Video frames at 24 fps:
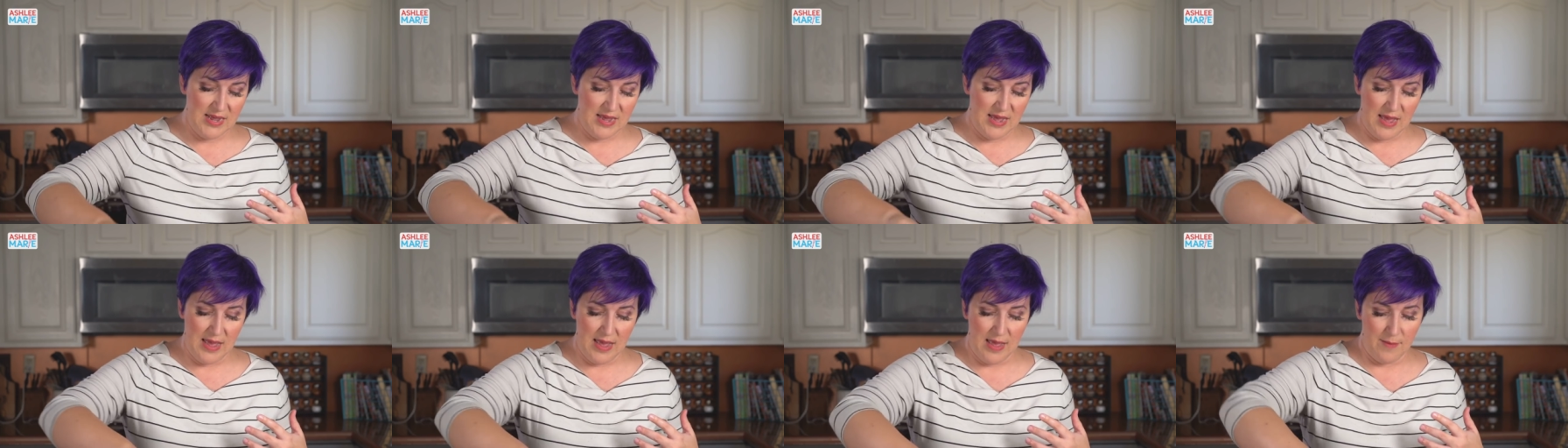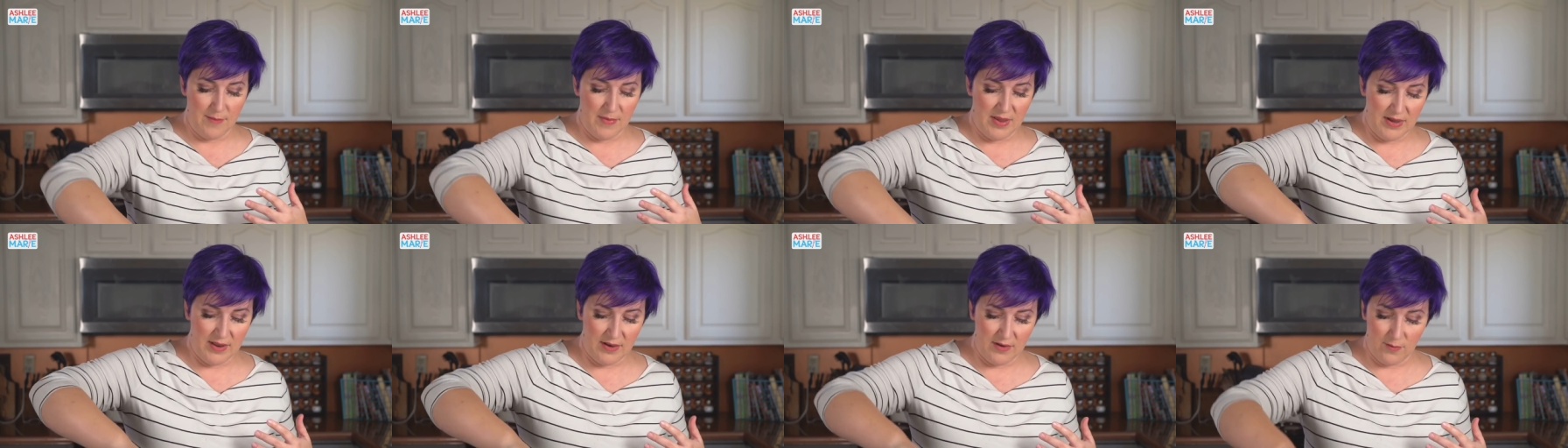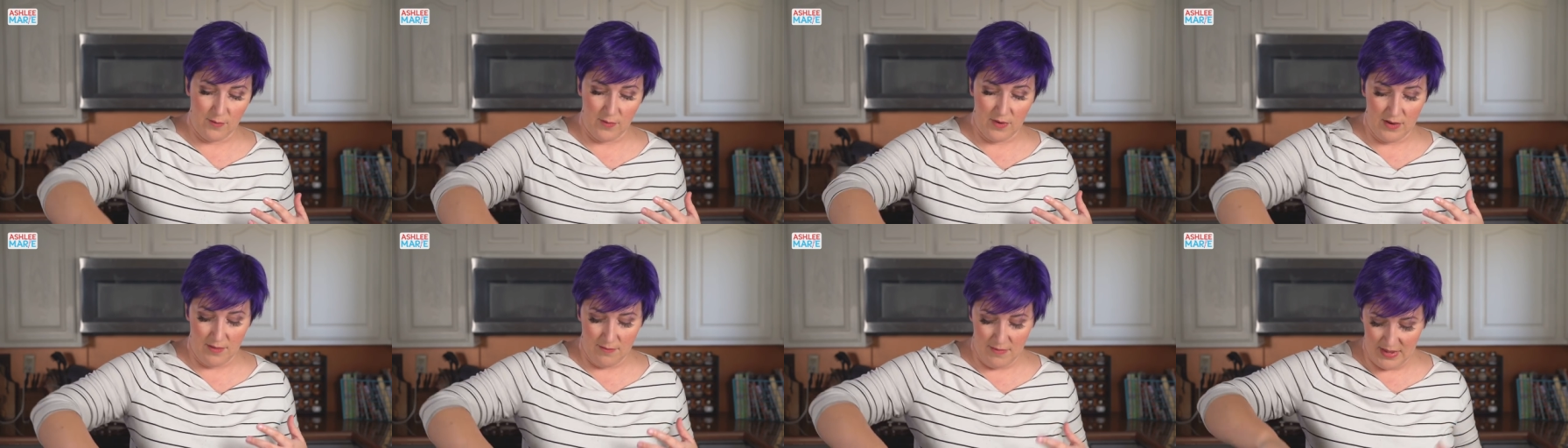And I don't
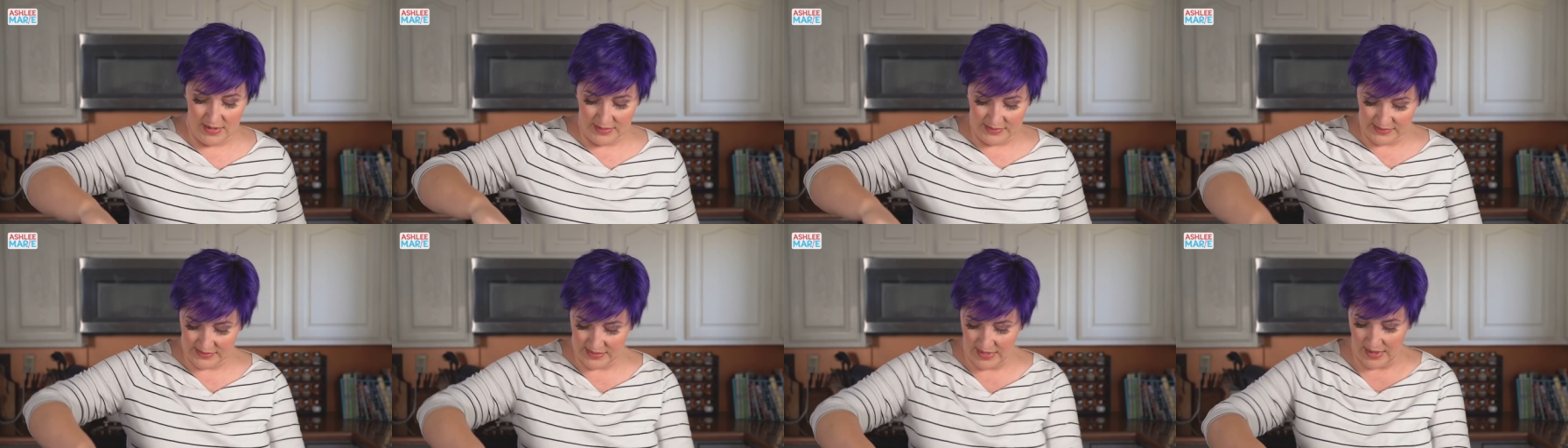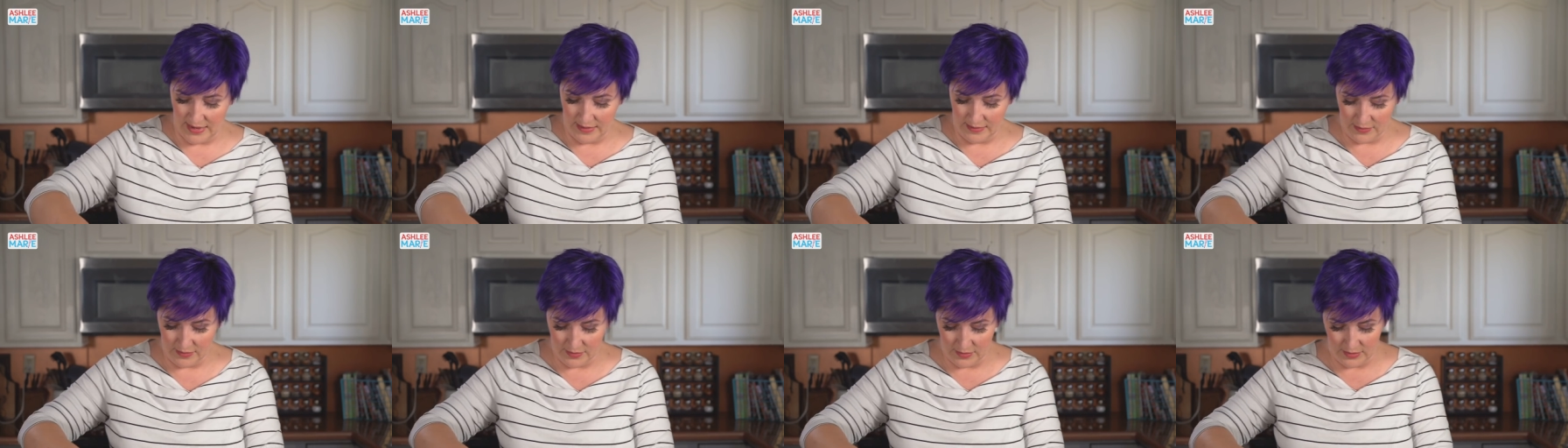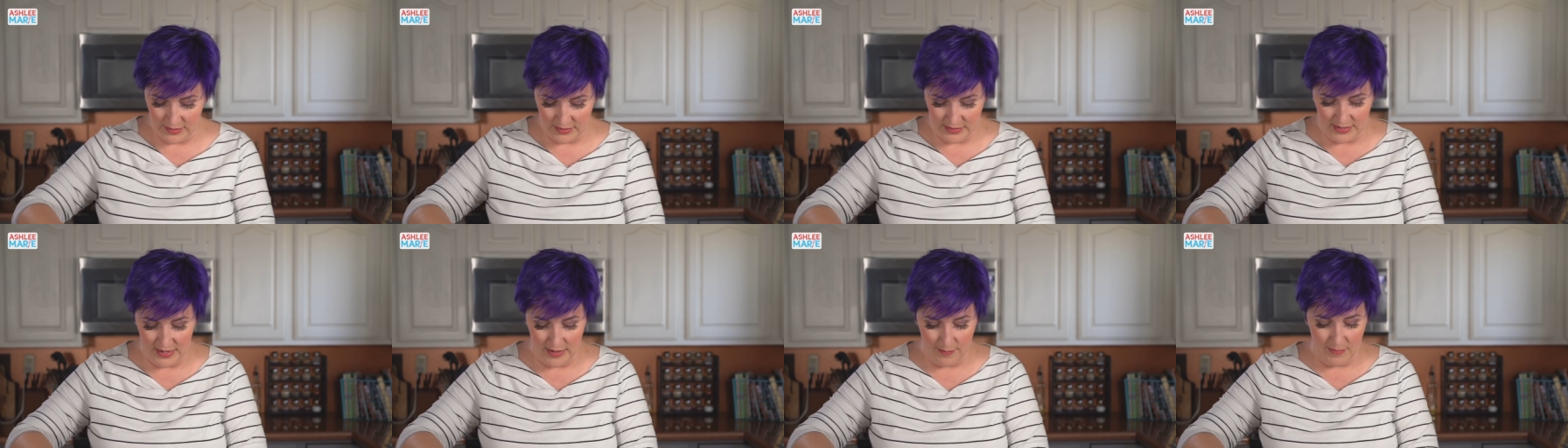want to mess that cook
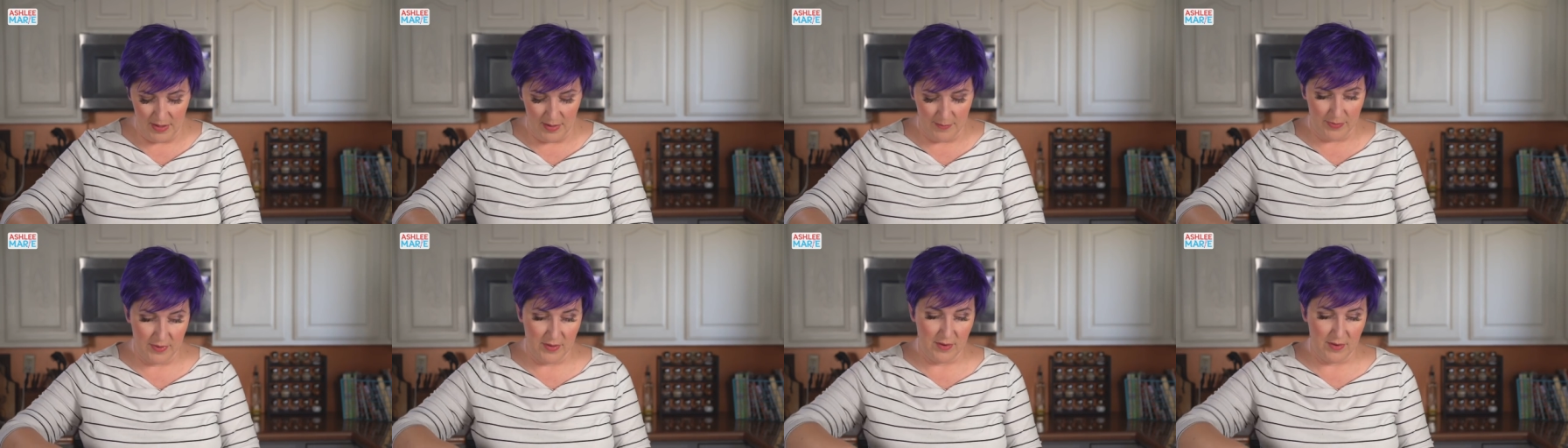time up.